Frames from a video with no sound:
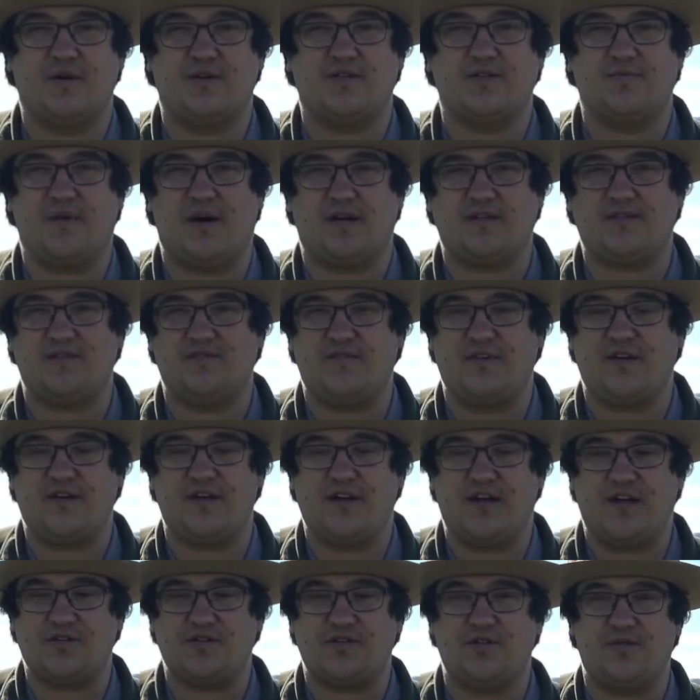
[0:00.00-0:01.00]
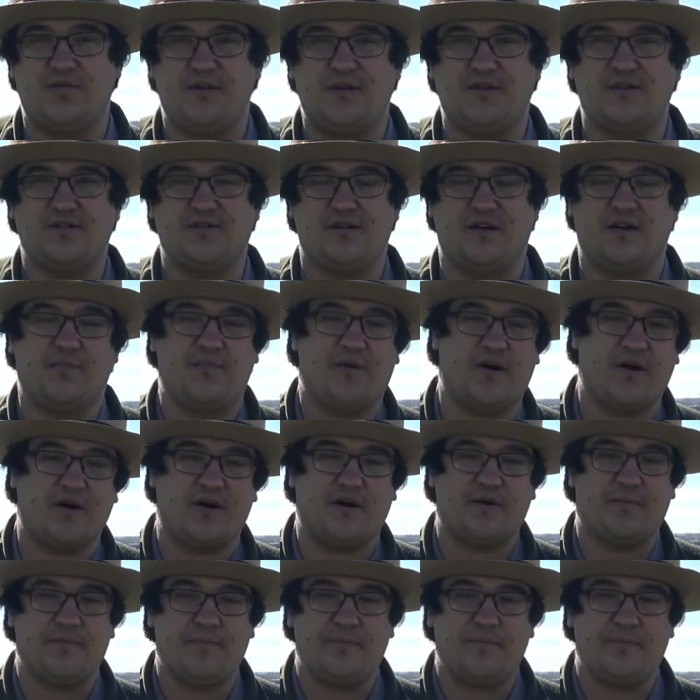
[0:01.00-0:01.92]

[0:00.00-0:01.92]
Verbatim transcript: and Spotsylvania National Military Park.